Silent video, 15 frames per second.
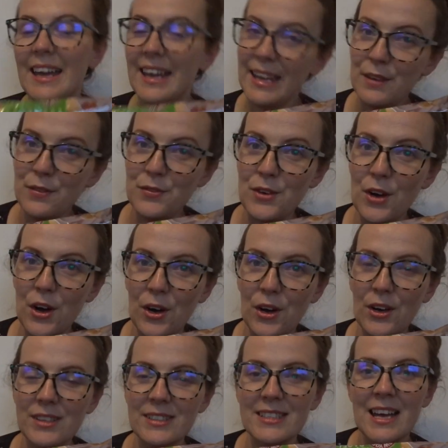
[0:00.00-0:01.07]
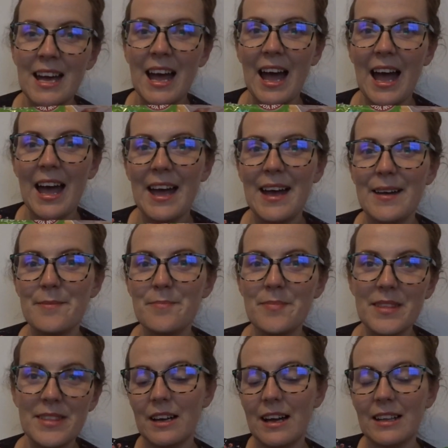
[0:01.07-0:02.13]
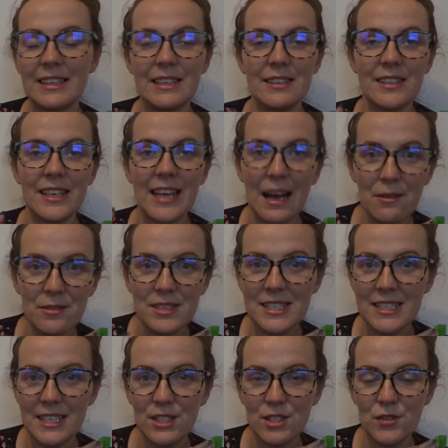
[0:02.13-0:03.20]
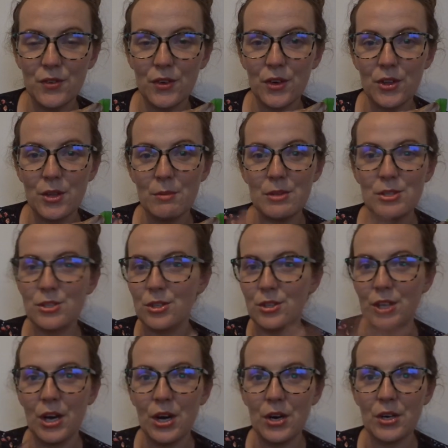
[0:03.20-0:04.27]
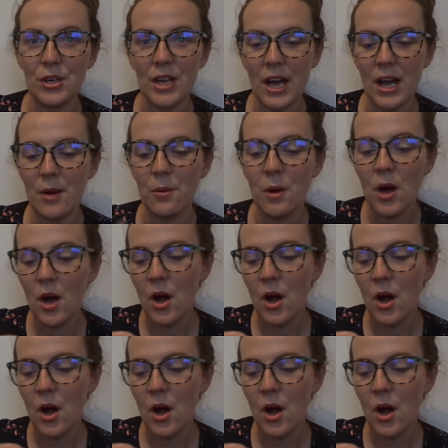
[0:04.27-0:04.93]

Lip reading: If not, I'll either count the sins for them until they all go,